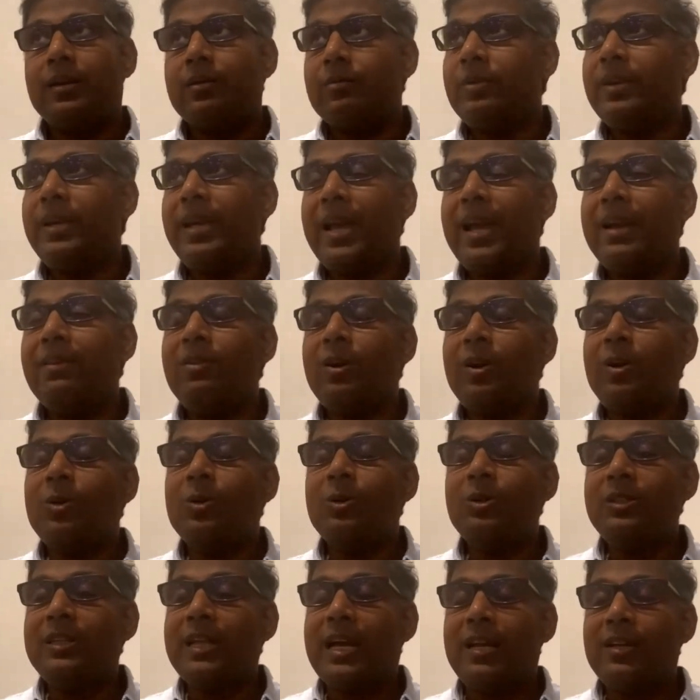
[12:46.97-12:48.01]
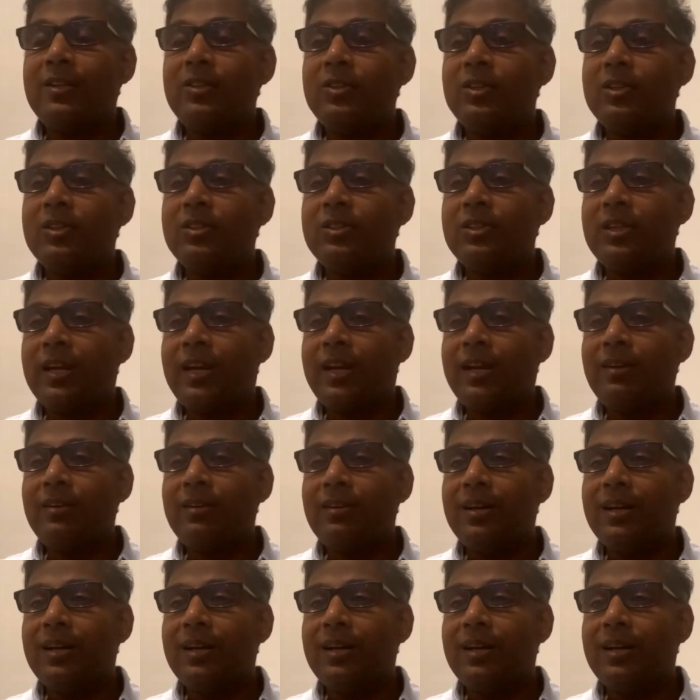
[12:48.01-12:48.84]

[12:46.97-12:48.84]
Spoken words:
We have our own challenges, and